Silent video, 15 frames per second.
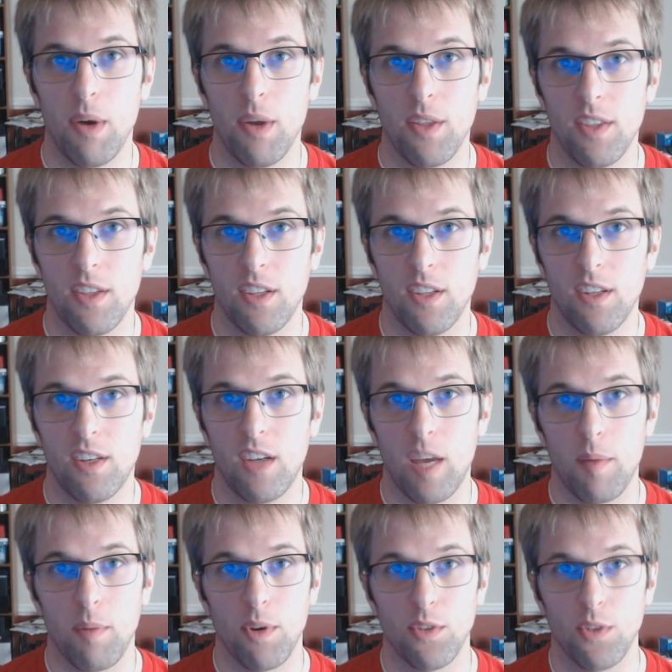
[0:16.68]
About the
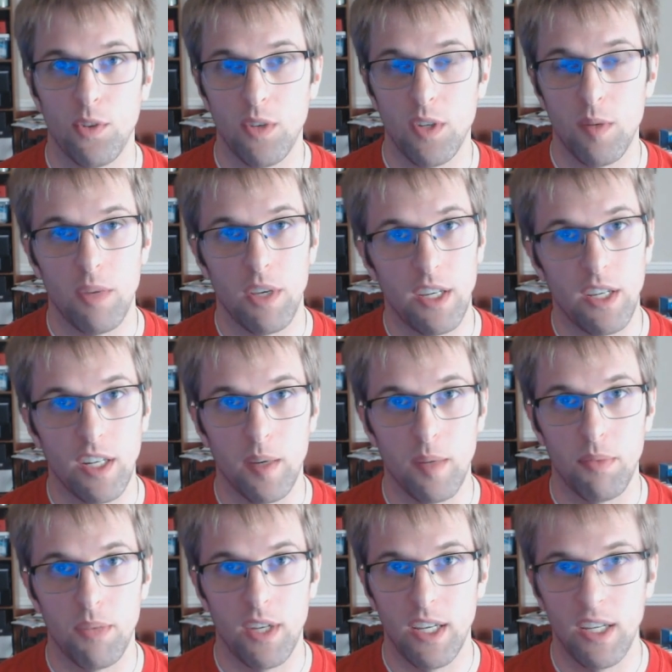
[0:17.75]
time I was going to make an
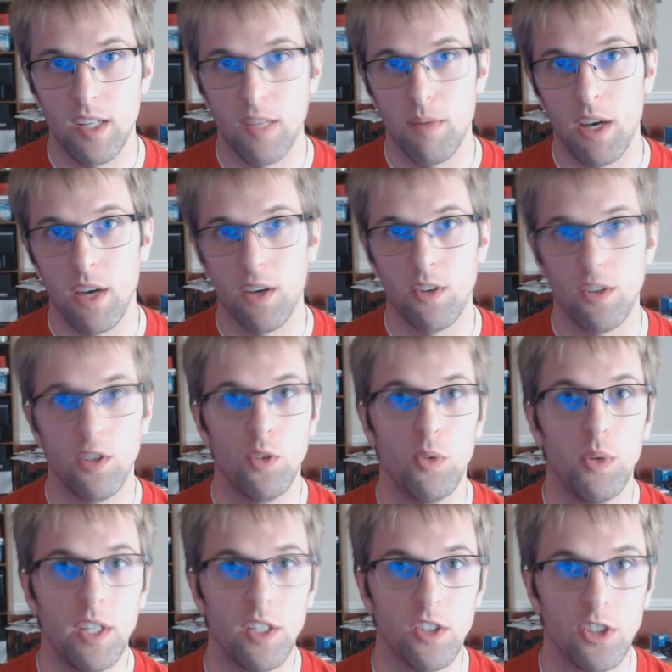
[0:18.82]
update, about a
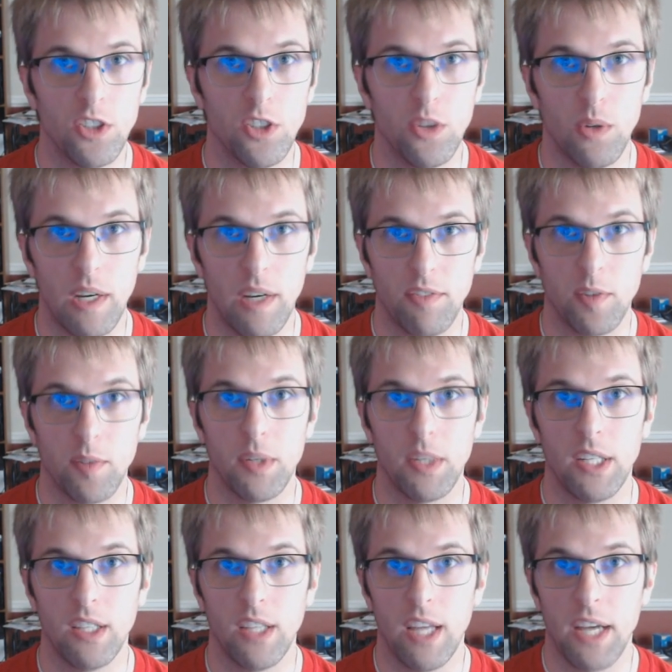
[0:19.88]
week or two after
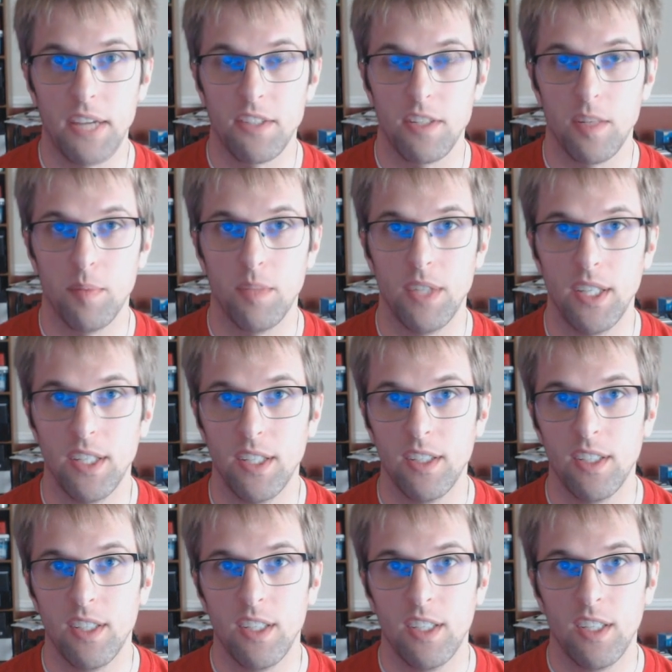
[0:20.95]
my last update,
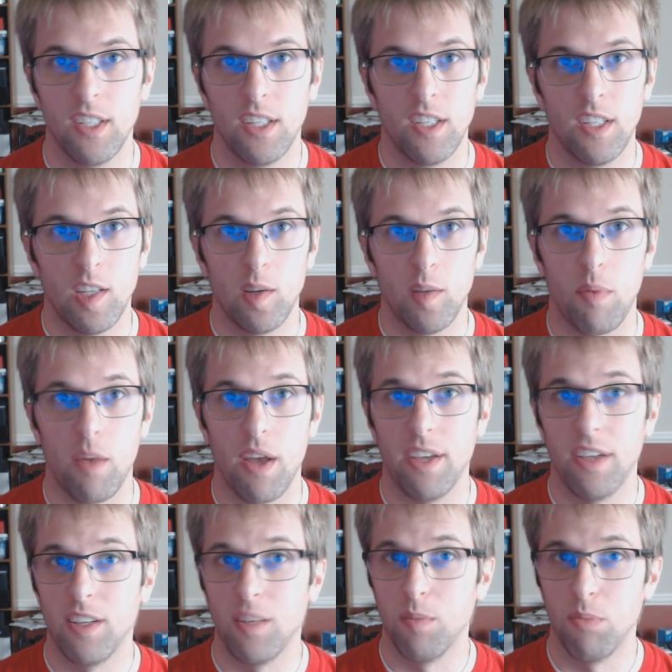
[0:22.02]

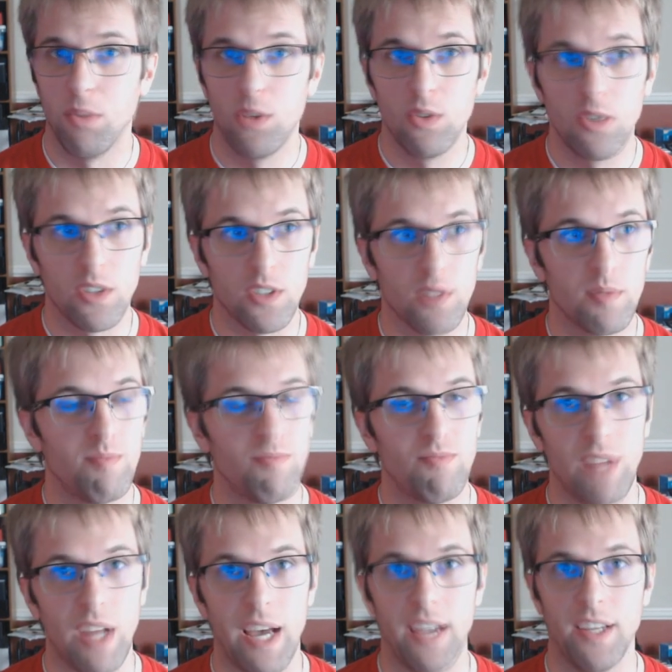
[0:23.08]
my computer
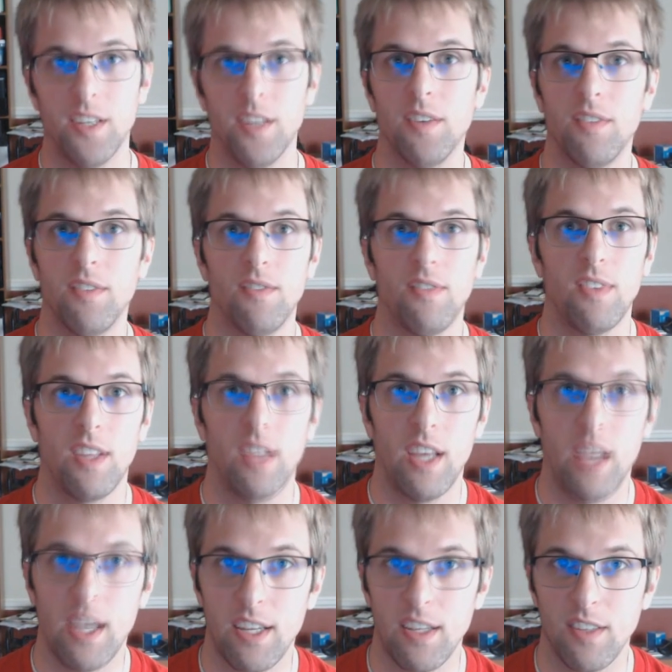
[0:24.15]
died.
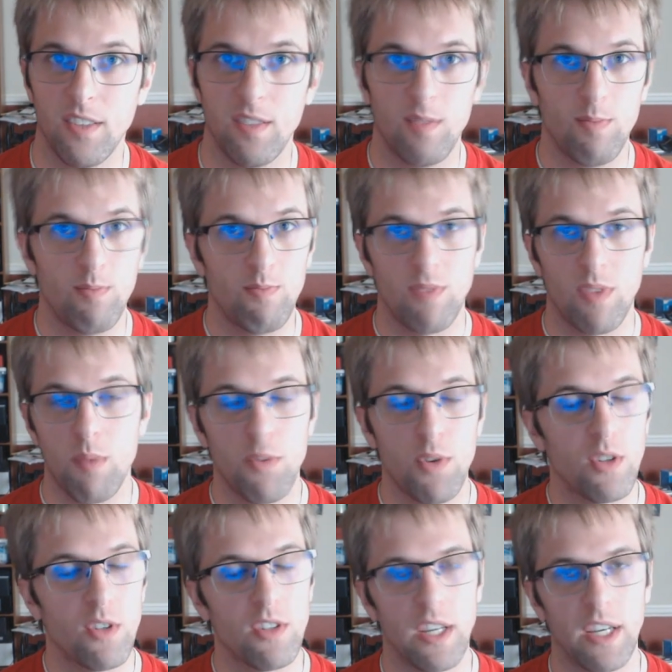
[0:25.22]
And
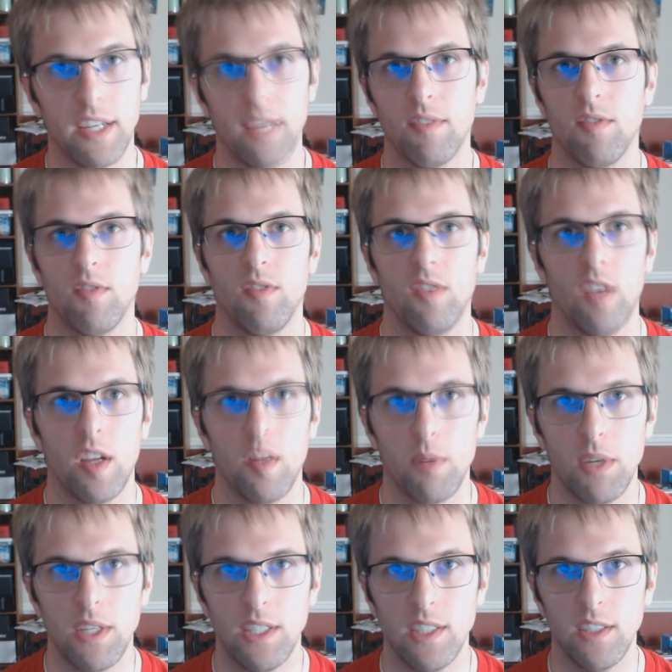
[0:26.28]
computers die, not a
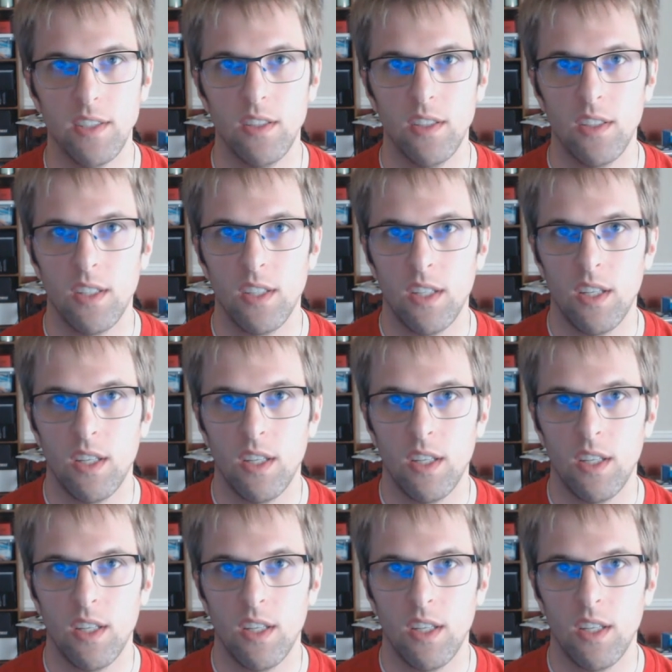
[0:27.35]
big deal.